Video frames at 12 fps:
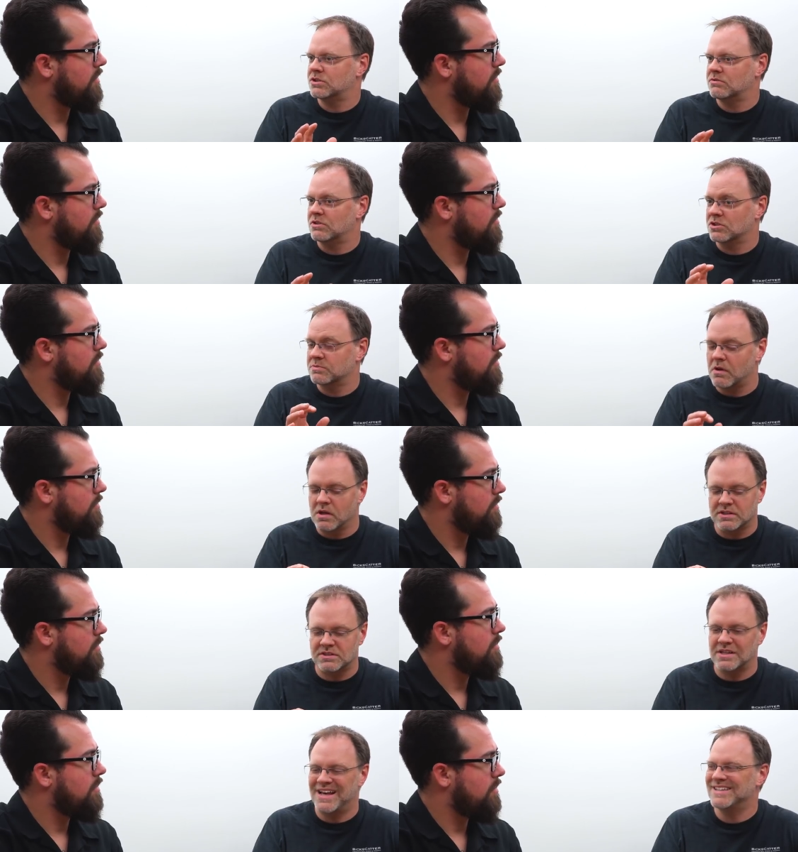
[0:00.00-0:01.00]
Speaker 1: shoot the
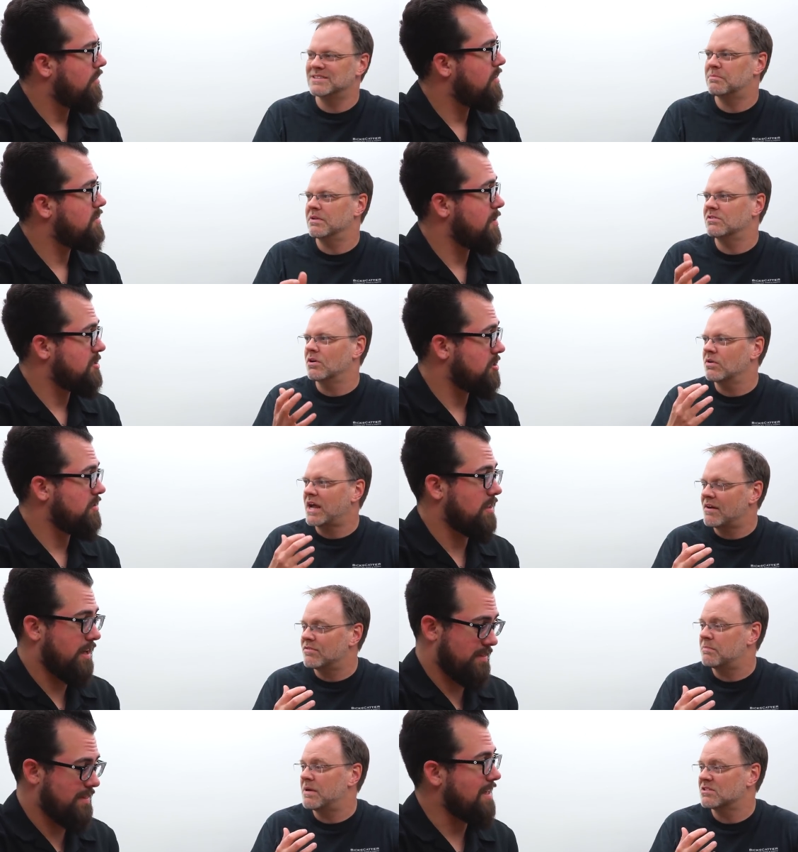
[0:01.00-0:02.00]
smallest things, especially don't
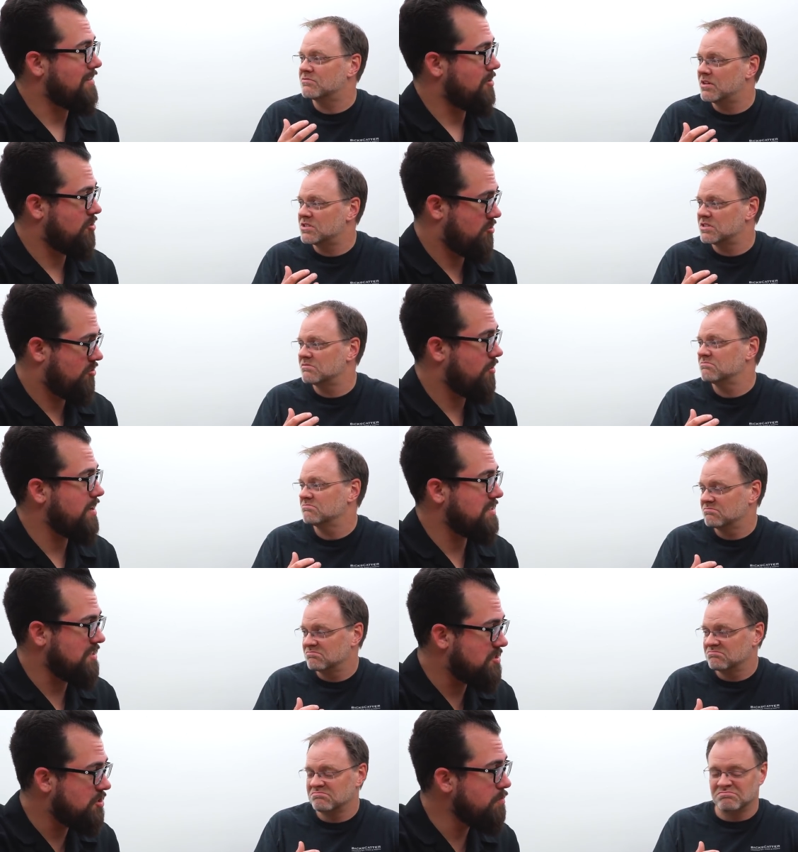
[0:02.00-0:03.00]
have like the best vision.
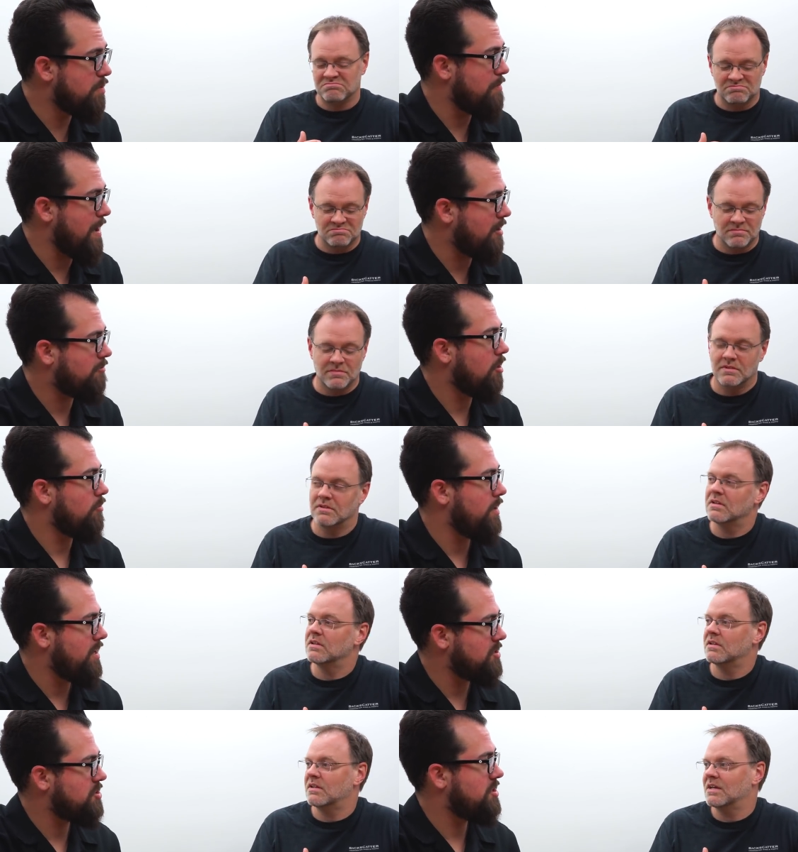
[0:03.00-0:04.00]
Speaker 2: Crazy super macro
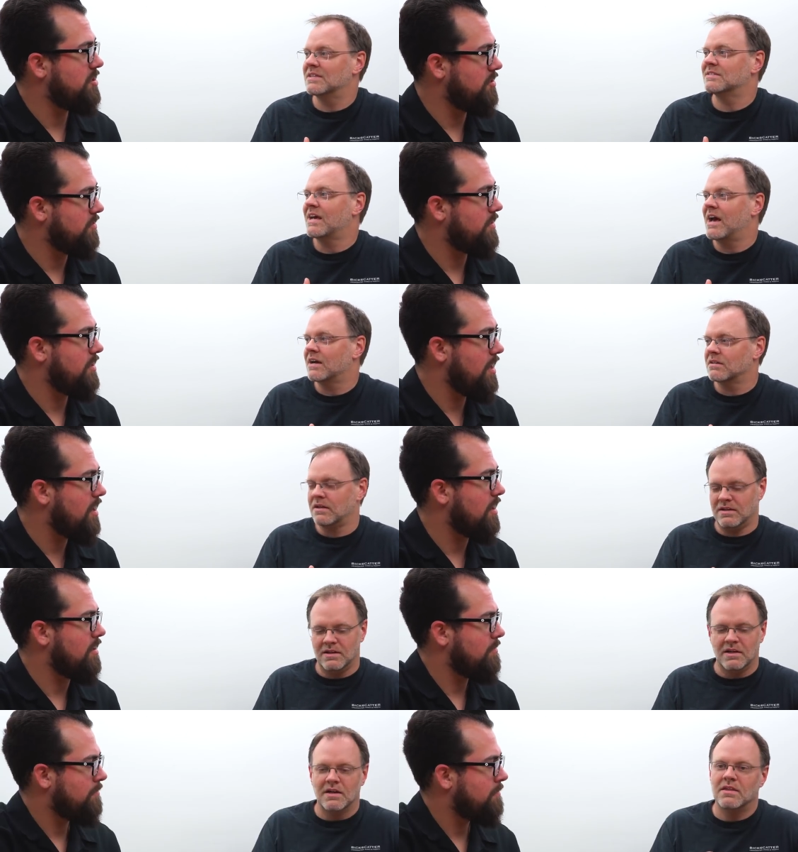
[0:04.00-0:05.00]
range too. Exactly.
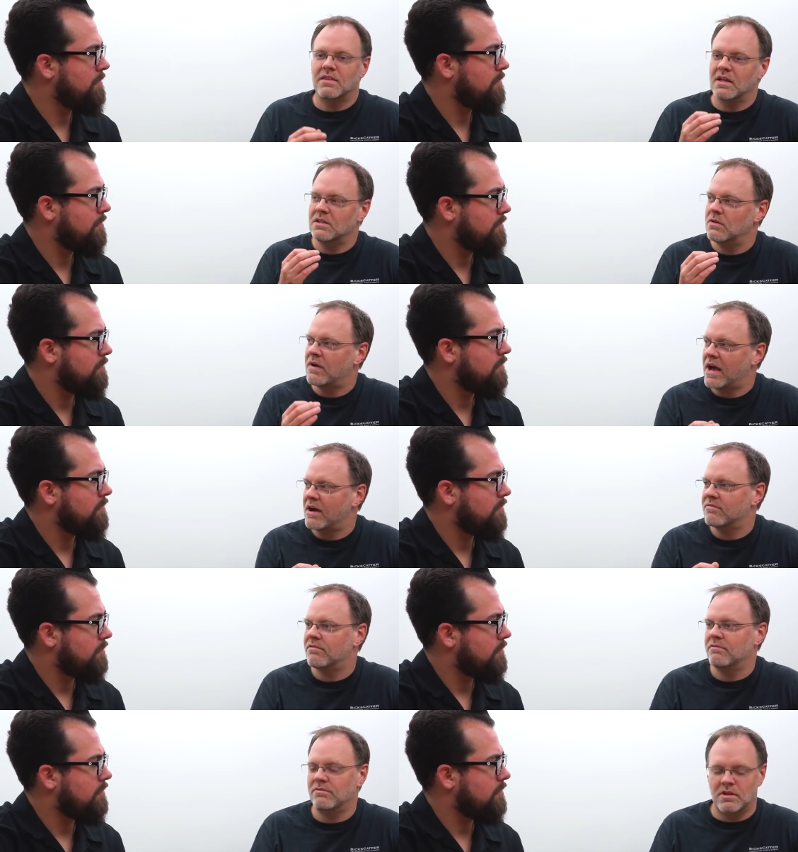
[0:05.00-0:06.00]
Yeah.
Speaker 1: Then you
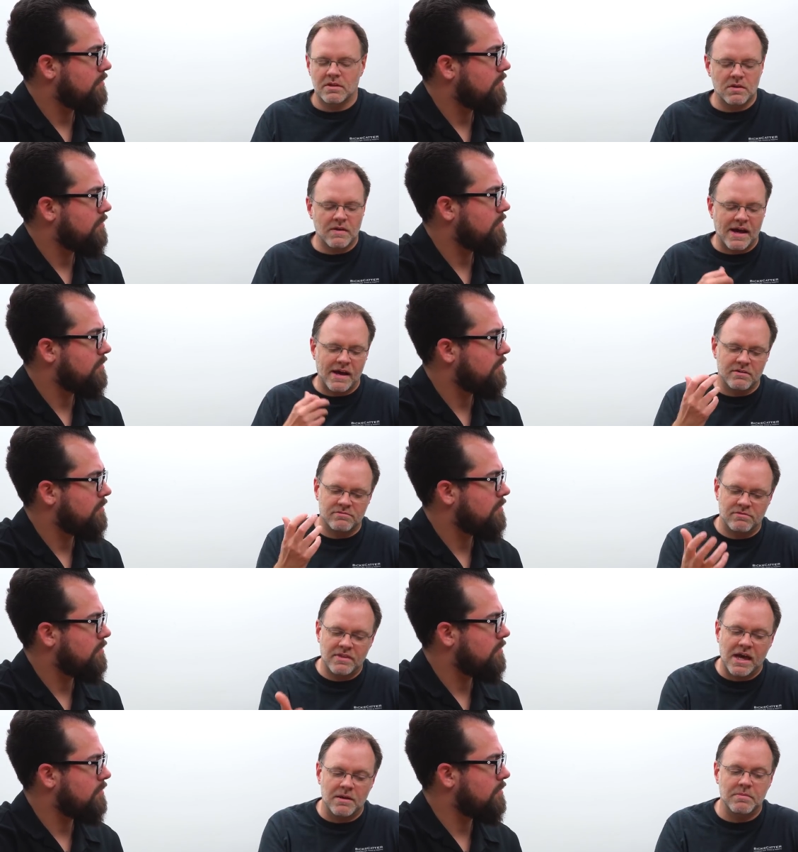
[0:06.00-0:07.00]
have then you
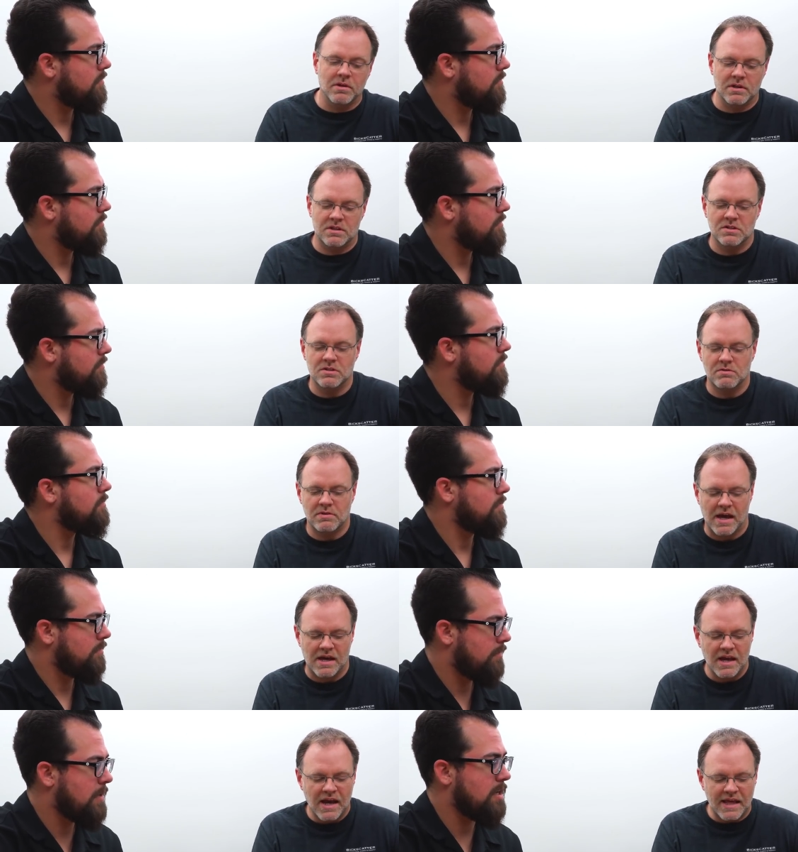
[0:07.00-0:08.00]
have that ability to do
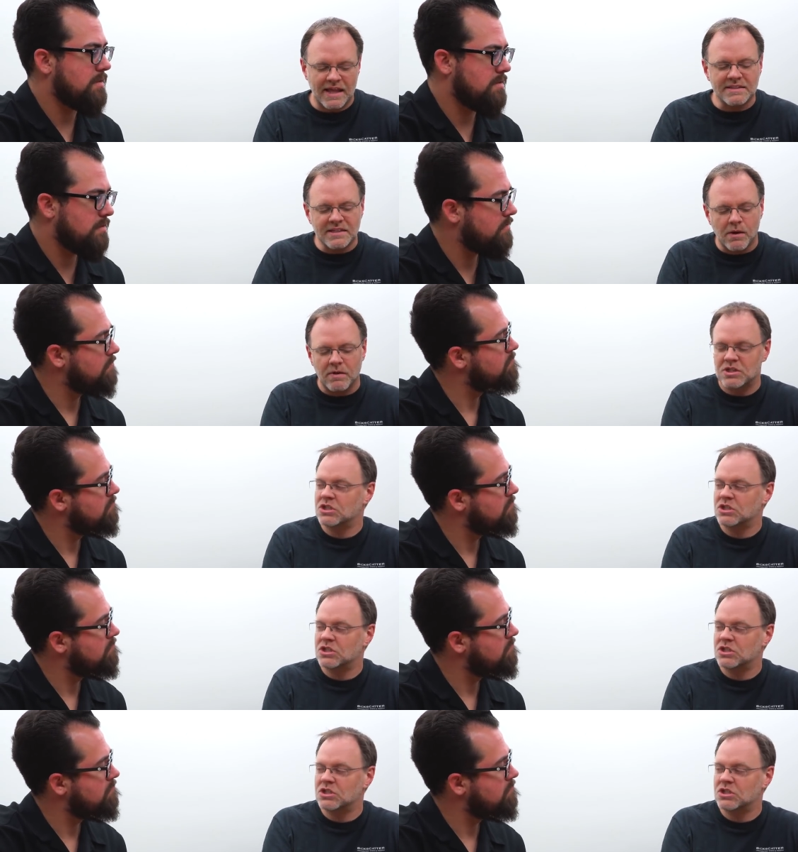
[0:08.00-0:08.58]
that, nice. and that's